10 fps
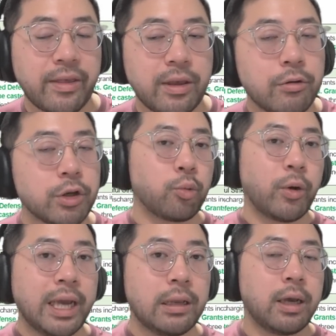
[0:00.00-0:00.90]
I think you should
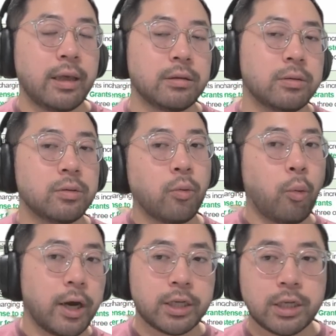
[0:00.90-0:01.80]
wait and
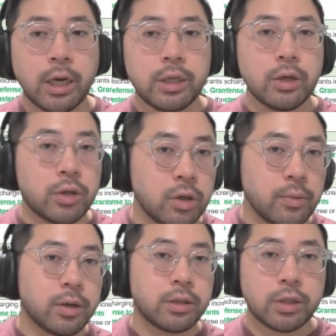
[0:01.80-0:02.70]
watch
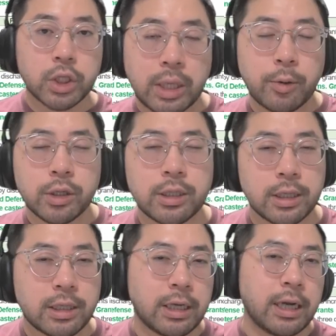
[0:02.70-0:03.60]
YouTubers and streamers
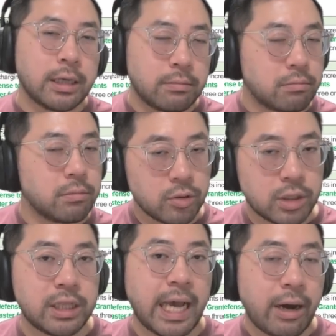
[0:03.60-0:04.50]
to kind
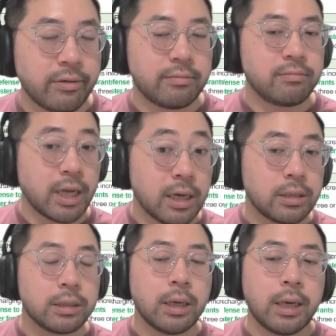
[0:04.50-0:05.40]
of, see how it
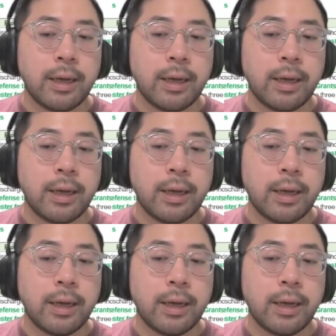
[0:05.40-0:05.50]
does,